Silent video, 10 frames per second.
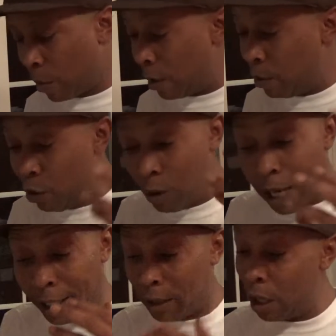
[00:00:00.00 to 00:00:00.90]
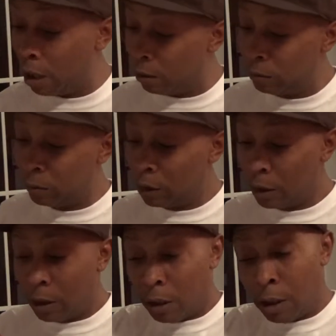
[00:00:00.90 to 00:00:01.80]
Maybe you like, yo,
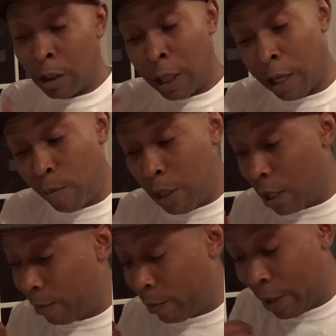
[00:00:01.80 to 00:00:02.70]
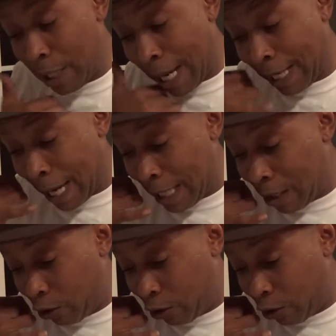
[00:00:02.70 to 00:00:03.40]
hit me up and be like, hey, yo,